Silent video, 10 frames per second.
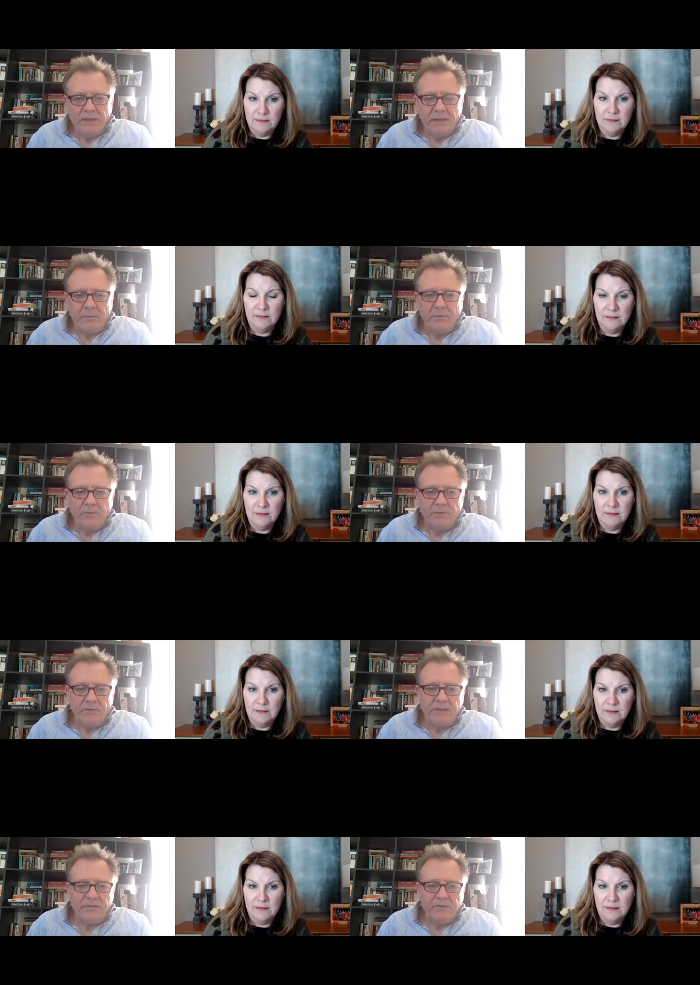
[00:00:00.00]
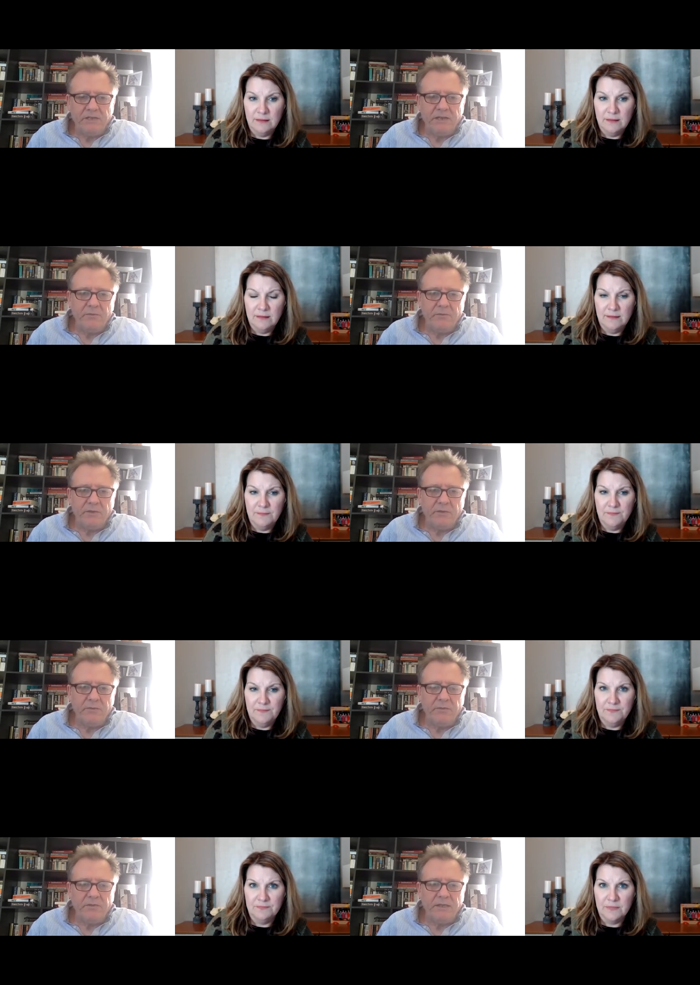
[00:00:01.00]
Speaker 1: approvals. That's the general view. We've
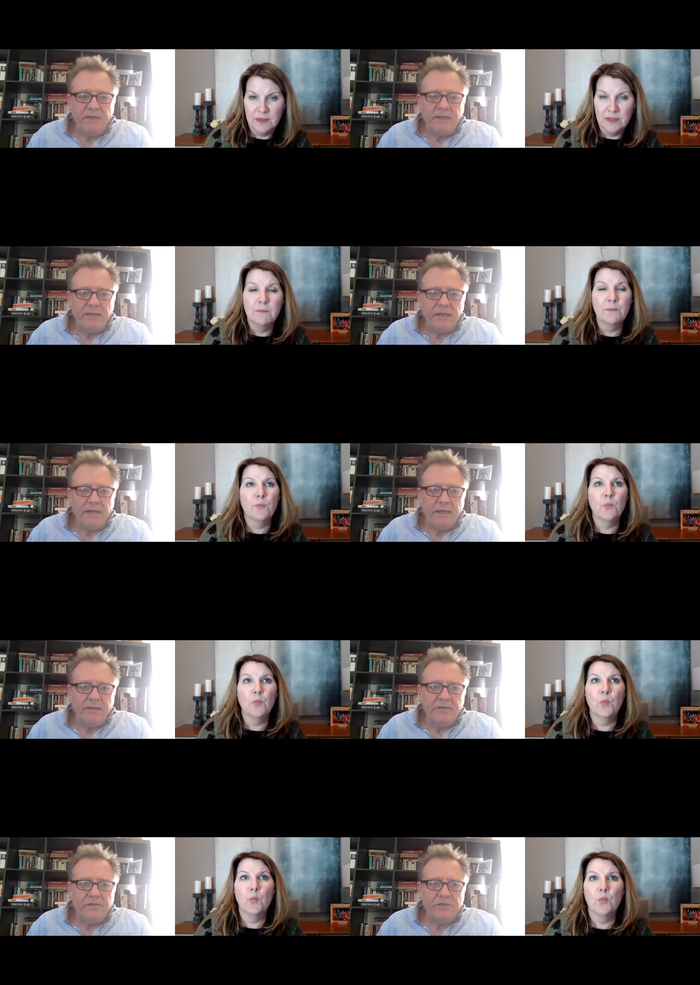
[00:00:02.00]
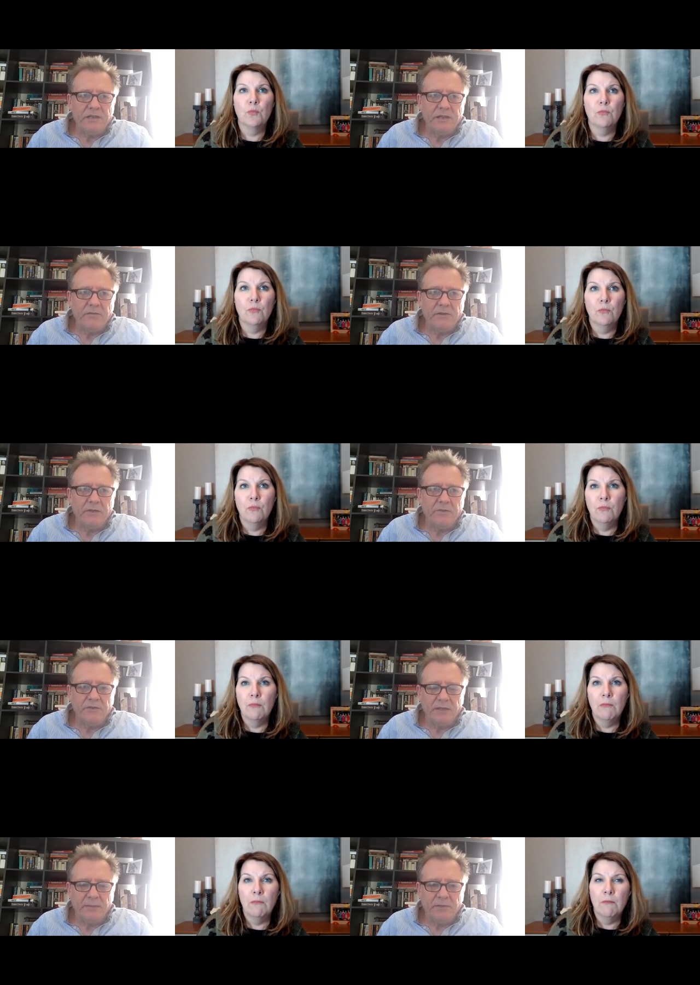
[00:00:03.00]
seen a declining share of coal to
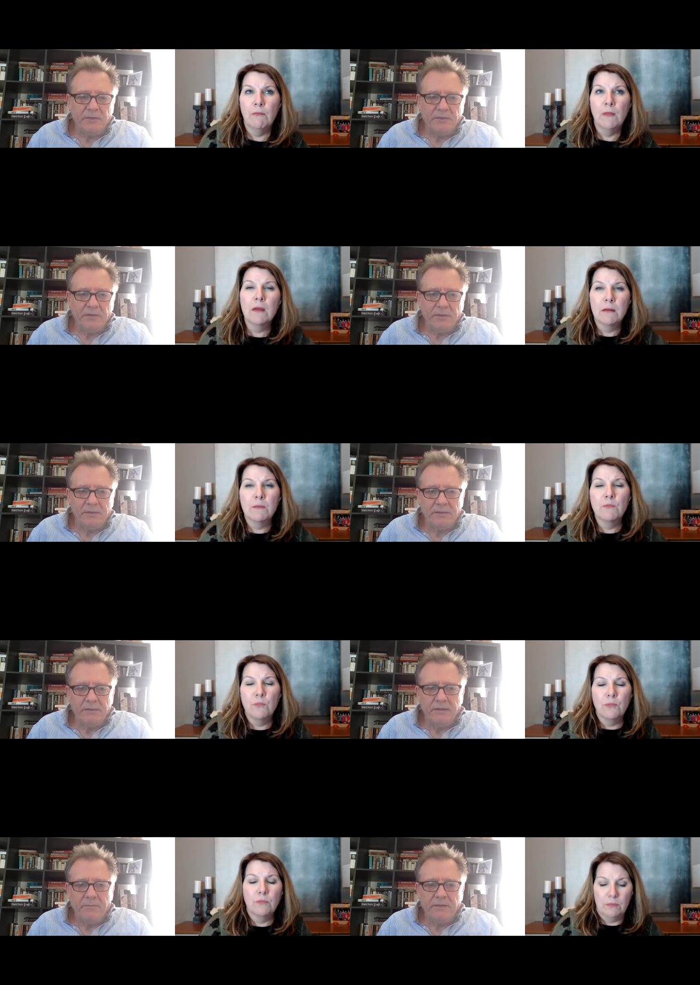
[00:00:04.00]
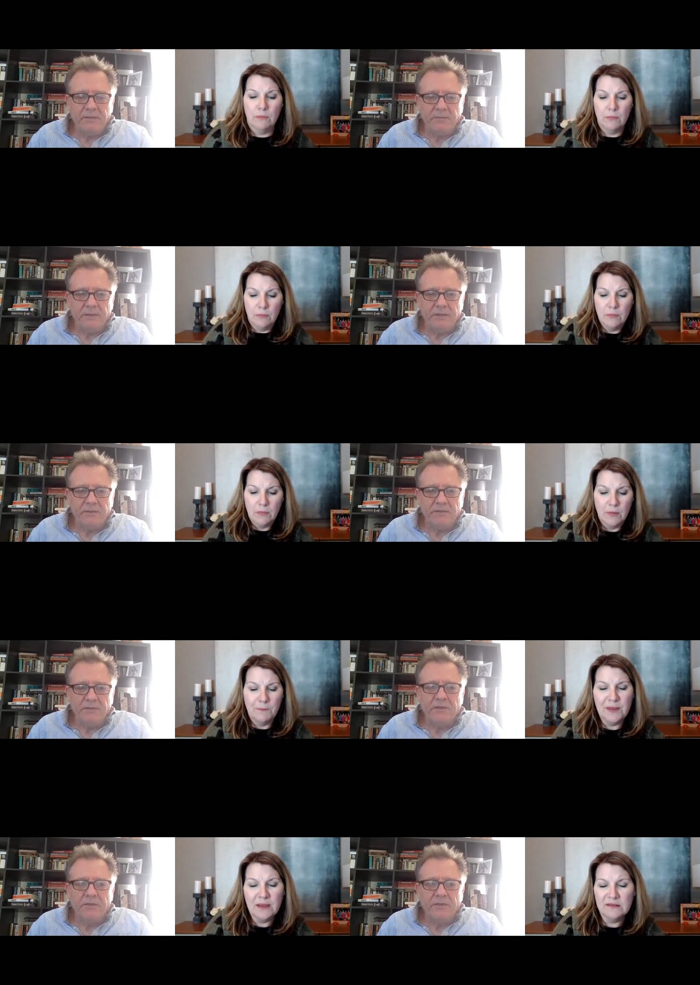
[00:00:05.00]
chemicals in the capacity mix.
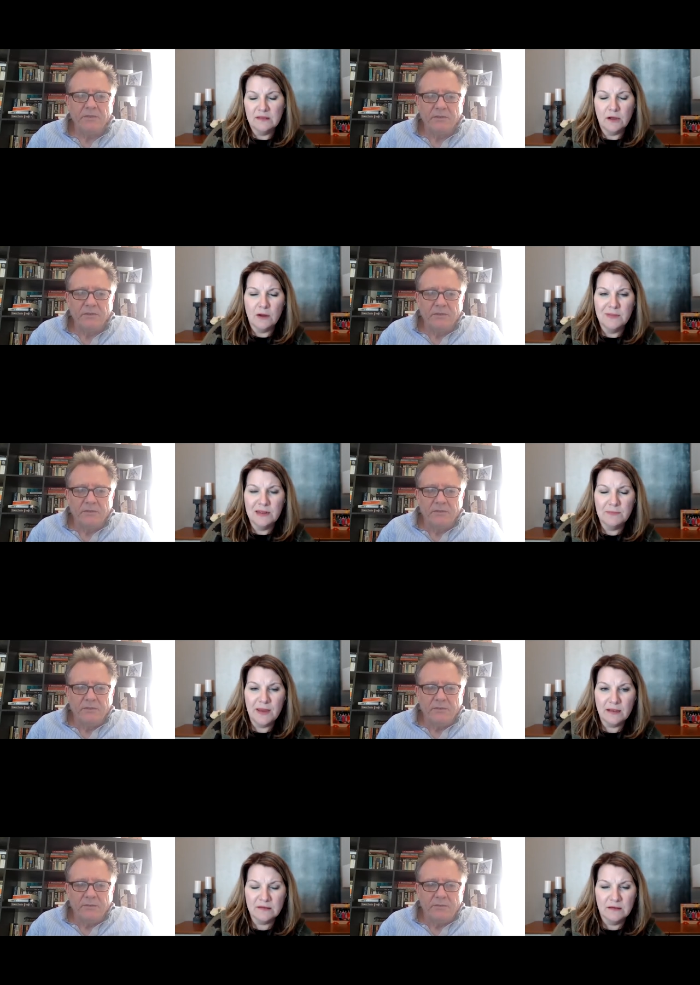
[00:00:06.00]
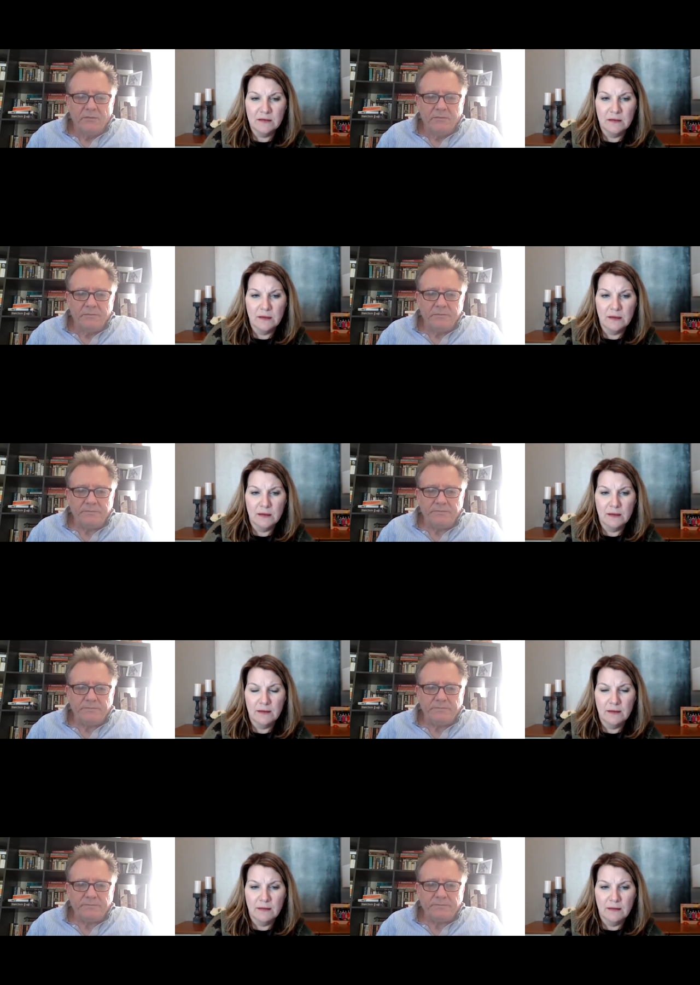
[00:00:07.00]
Speaker 2: Because of the carbon impact?
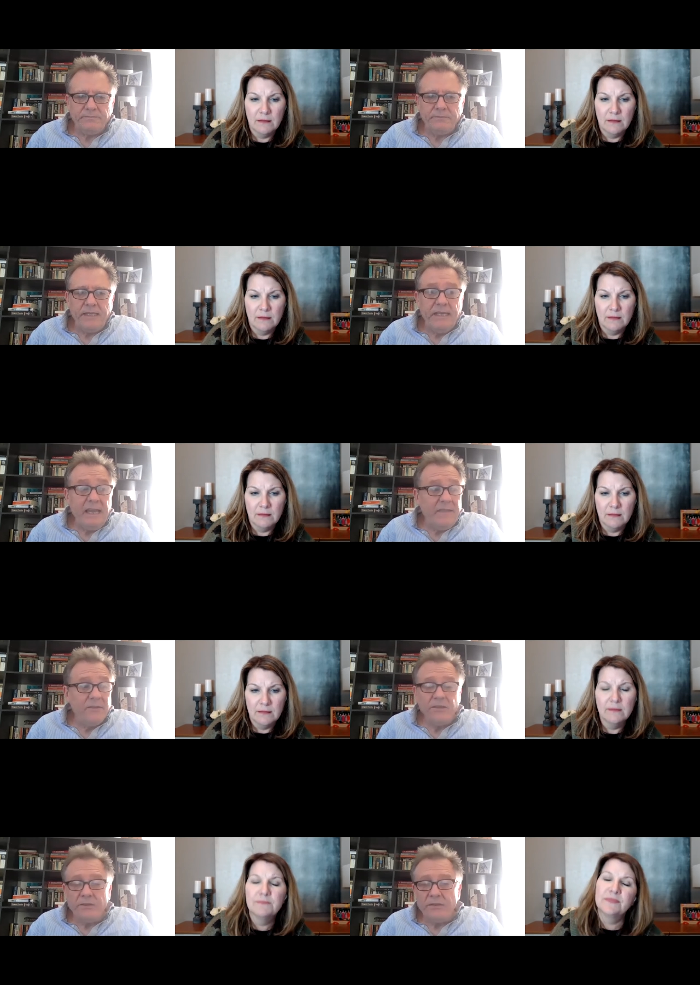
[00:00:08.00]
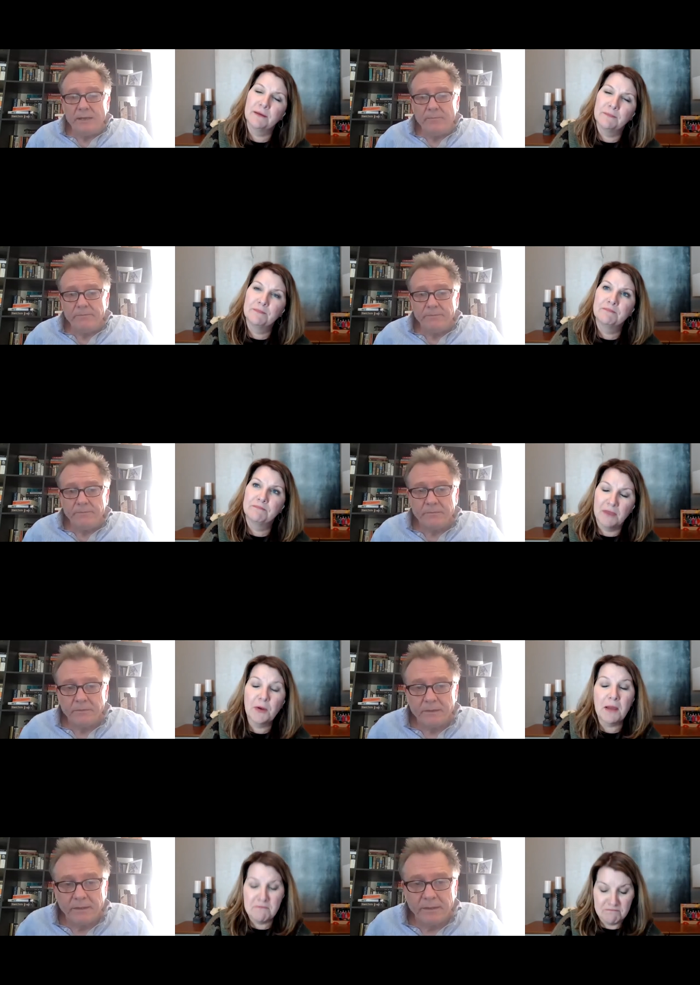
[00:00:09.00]
Speaker 1: Yeah, and the dirty air. Yeah.
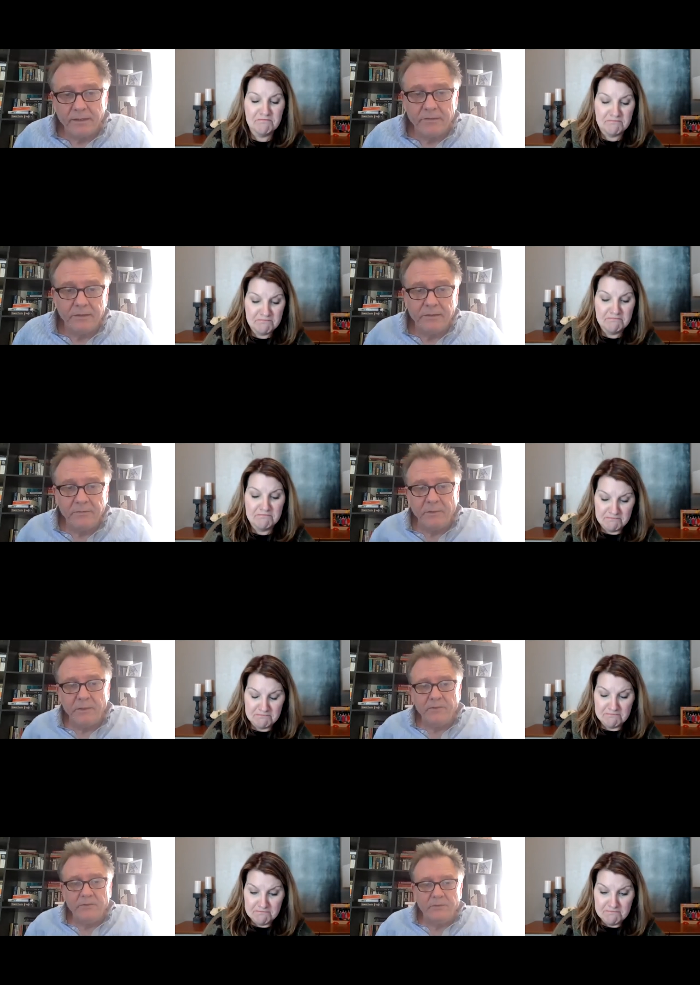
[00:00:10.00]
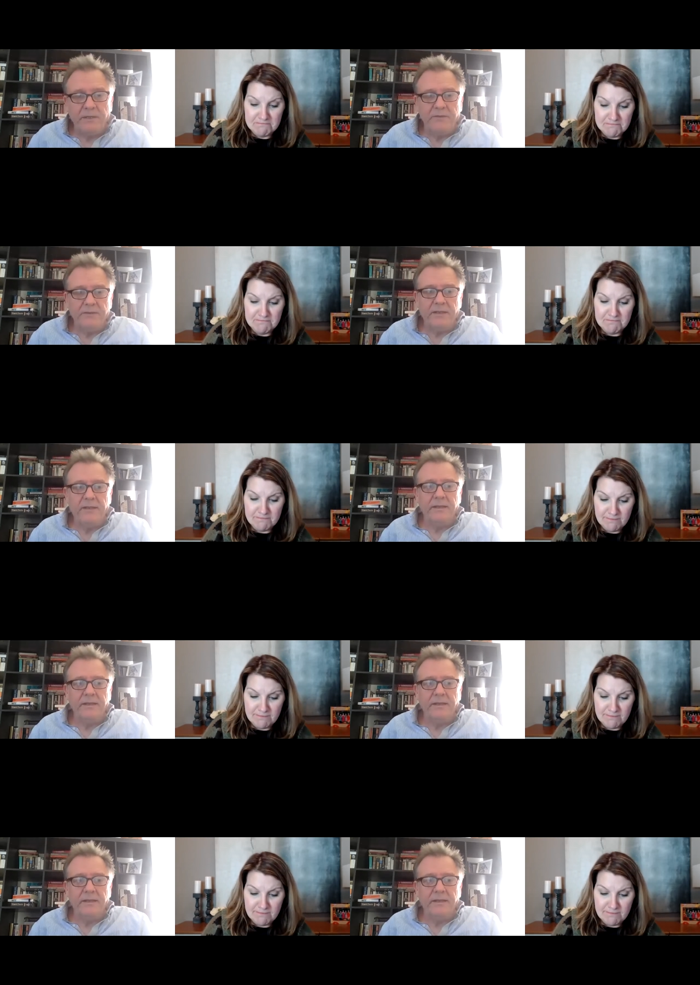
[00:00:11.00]
Okay. Yeah, it's both the particulate